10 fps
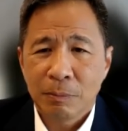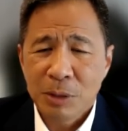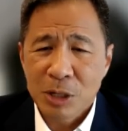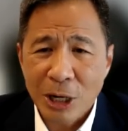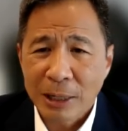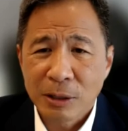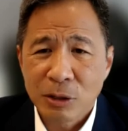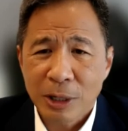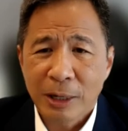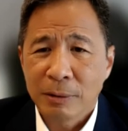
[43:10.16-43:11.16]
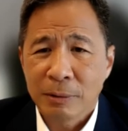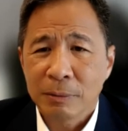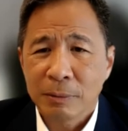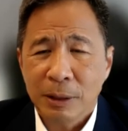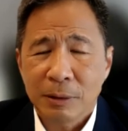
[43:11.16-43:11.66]
be challenged and
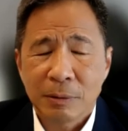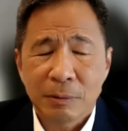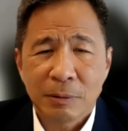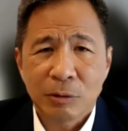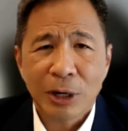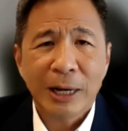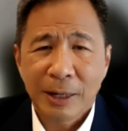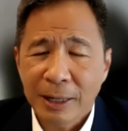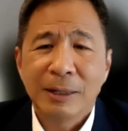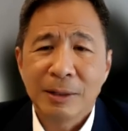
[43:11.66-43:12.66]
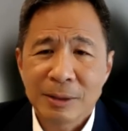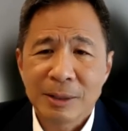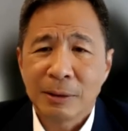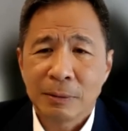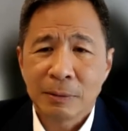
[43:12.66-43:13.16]
try and get things
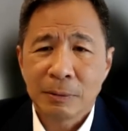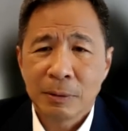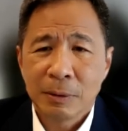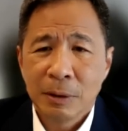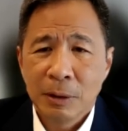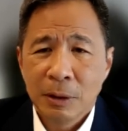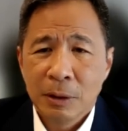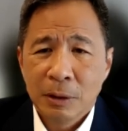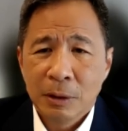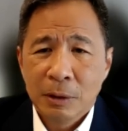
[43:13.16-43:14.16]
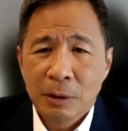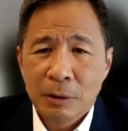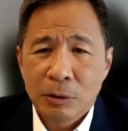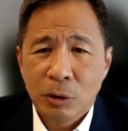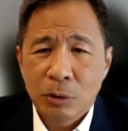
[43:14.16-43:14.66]
done.
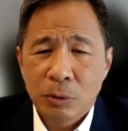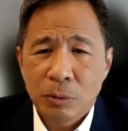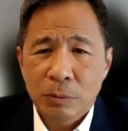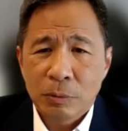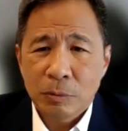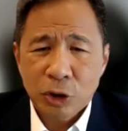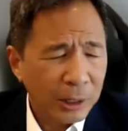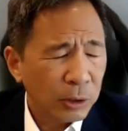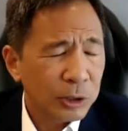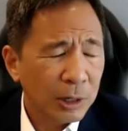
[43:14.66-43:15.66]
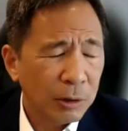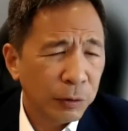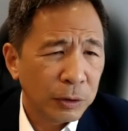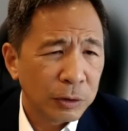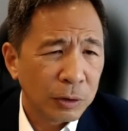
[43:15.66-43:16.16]
So check yourself
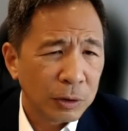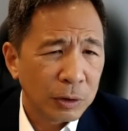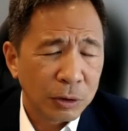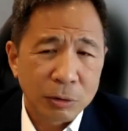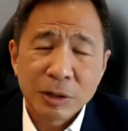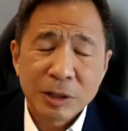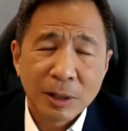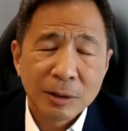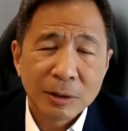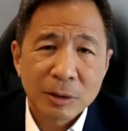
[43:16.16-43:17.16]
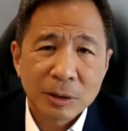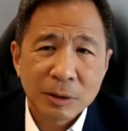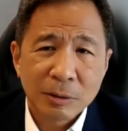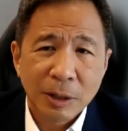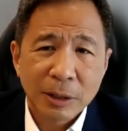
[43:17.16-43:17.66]
on your resilience,
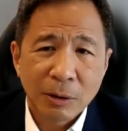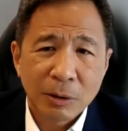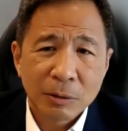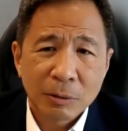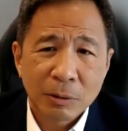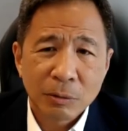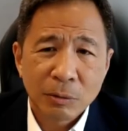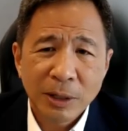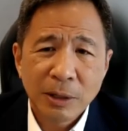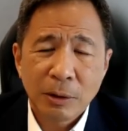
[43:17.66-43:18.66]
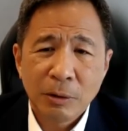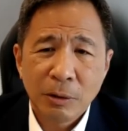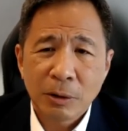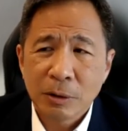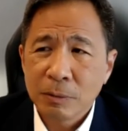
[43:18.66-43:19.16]
right? On whether or
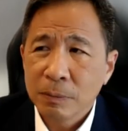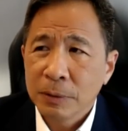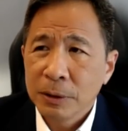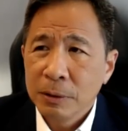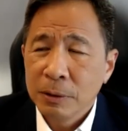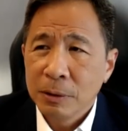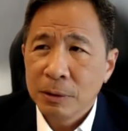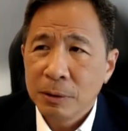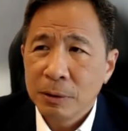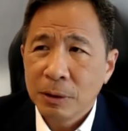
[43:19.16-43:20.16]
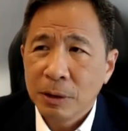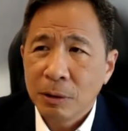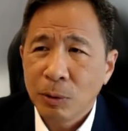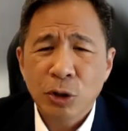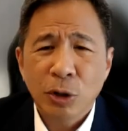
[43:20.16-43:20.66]
not
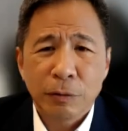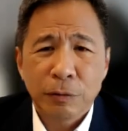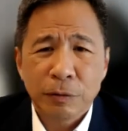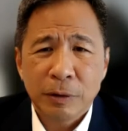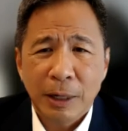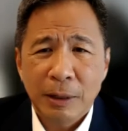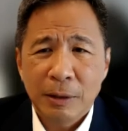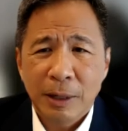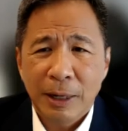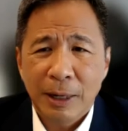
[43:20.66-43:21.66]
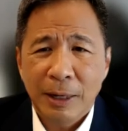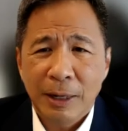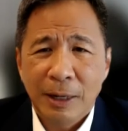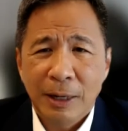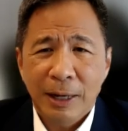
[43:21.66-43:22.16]
what sort of
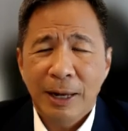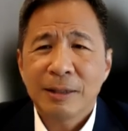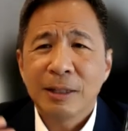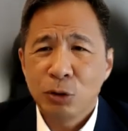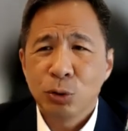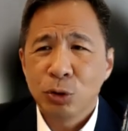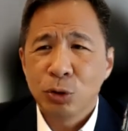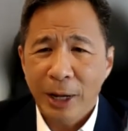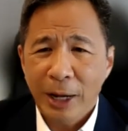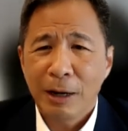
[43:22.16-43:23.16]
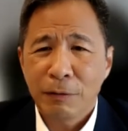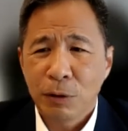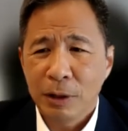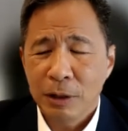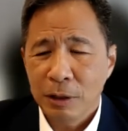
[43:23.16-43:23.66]
attitude you have
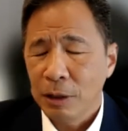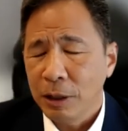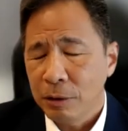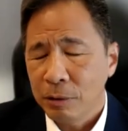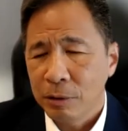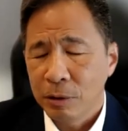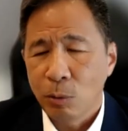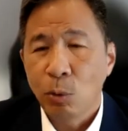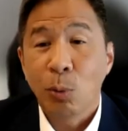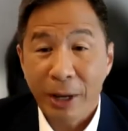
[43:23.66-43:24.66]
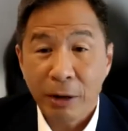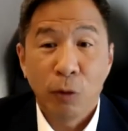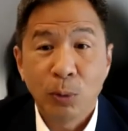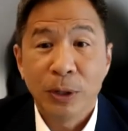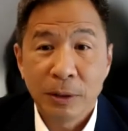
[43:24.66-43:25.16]
in the way
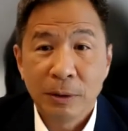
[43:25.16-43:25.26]
forward.